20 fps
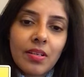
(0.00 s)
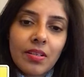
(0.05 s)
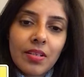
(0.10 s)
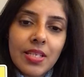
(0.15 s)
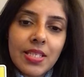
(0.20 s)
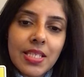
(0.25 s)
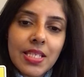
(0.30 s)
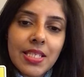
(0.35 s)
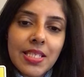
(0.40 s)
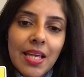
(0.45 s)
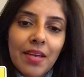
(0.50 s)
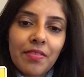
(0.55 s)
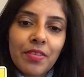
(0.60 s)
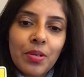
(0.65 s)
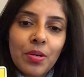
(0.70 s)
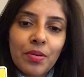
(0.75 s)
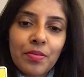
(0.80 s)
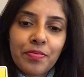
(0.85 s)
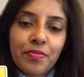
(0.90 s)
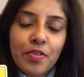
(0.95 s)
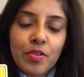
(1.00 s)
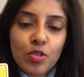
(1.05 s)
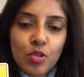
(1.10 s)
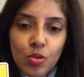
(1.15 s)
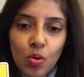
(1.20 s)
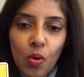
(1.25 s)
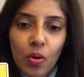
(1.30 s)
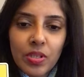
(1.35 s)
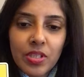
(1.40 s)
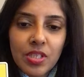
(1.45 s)
is the seven of
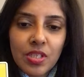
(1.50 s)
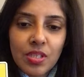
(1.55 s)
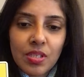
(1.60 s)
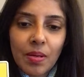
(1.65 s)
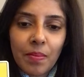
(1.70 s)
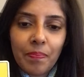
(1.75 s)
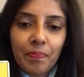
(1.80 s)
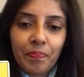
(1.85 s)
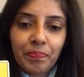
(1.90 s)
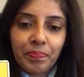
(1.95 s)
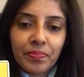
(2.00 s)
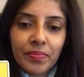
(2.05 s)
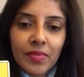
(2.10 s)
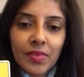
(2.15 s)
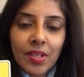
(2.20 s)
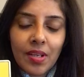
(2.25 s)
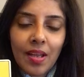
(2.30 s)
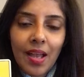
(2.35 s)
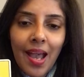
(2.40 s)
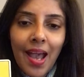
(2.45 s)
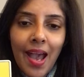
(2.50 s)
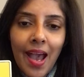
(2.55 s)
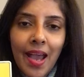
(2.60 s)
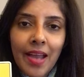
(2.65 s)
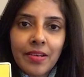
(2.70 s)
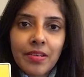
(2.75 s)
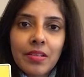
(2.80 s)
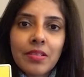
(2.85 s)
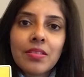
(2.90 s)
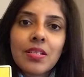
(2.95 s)
swords and